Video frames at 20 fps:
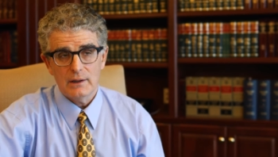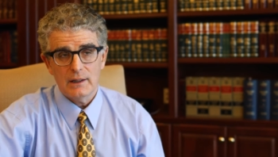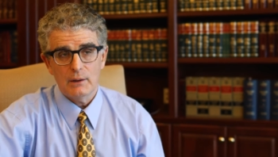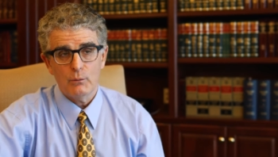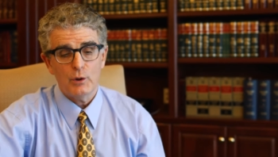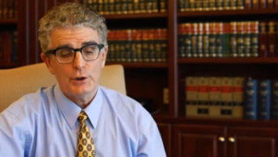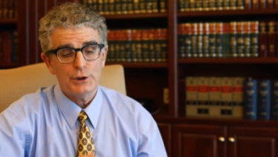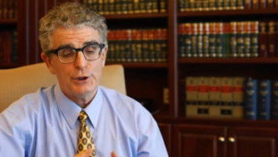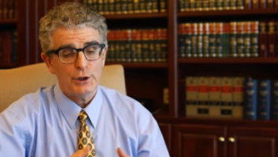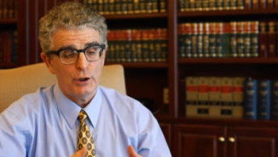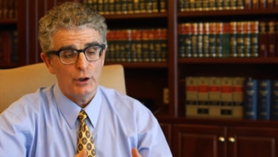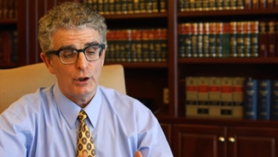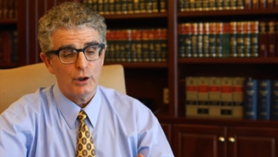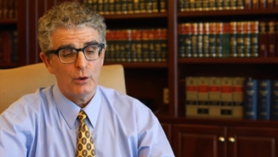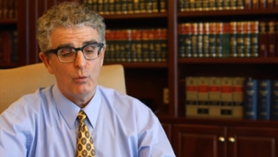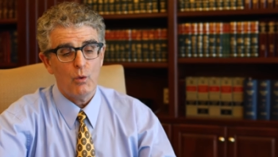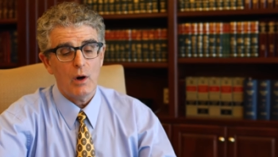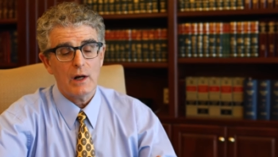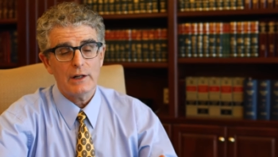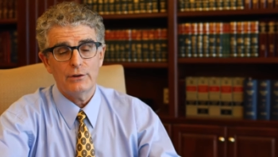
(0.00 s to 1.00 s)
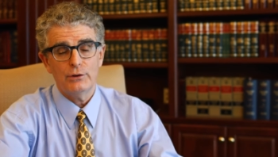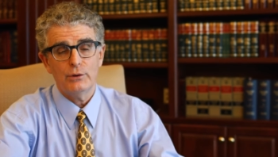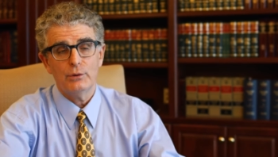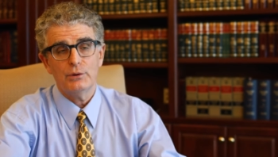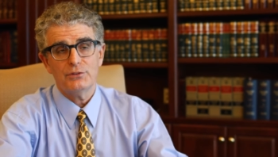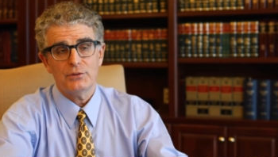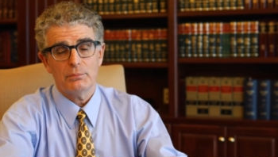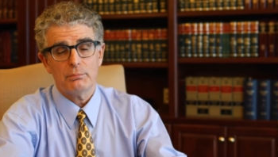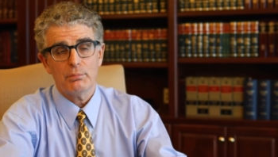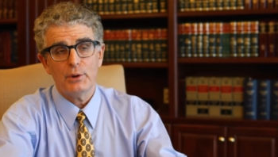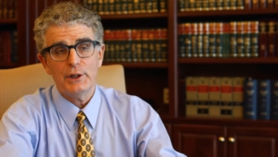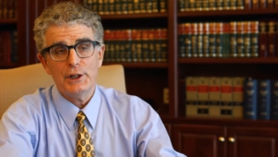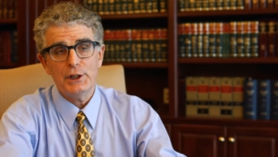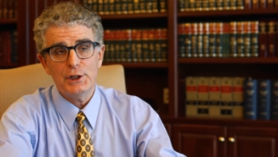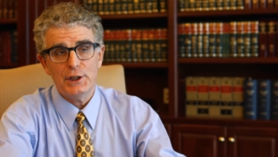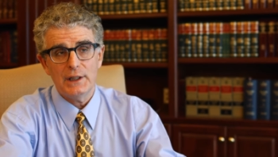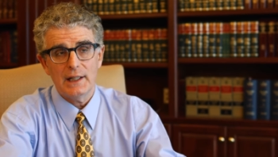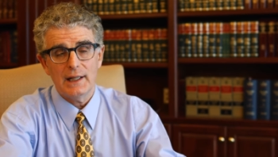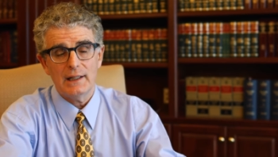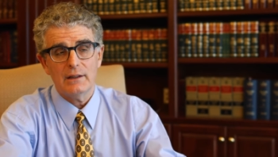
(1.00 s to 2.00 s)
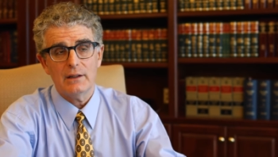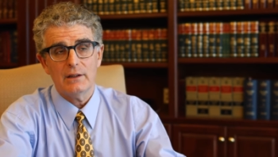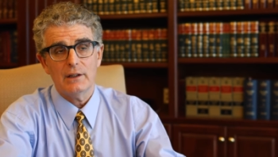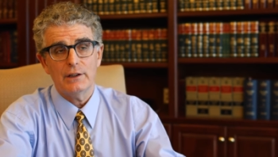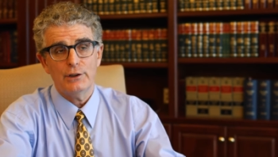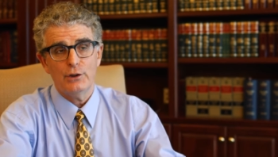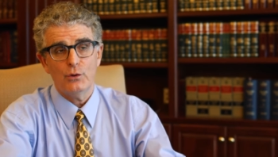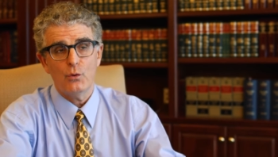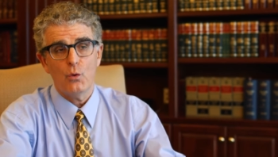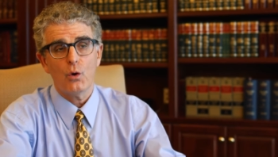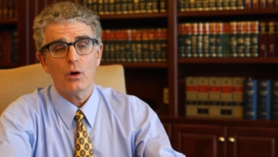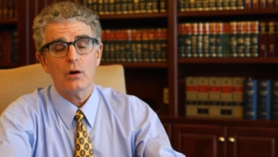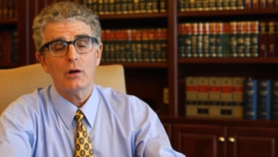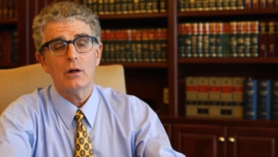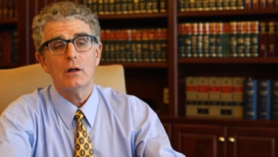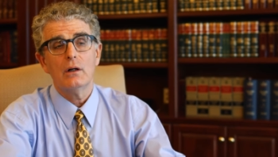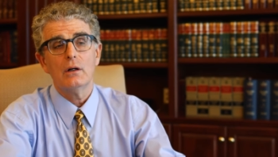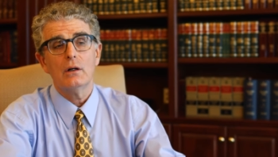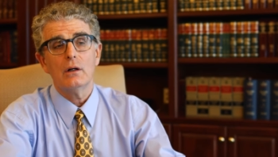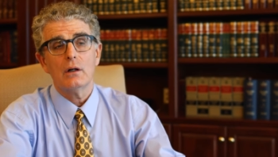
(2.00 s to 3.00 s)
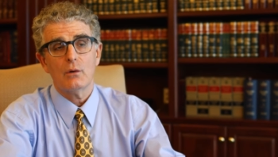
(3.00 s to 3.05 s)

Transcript: and what you're going to want to do is appreciate that your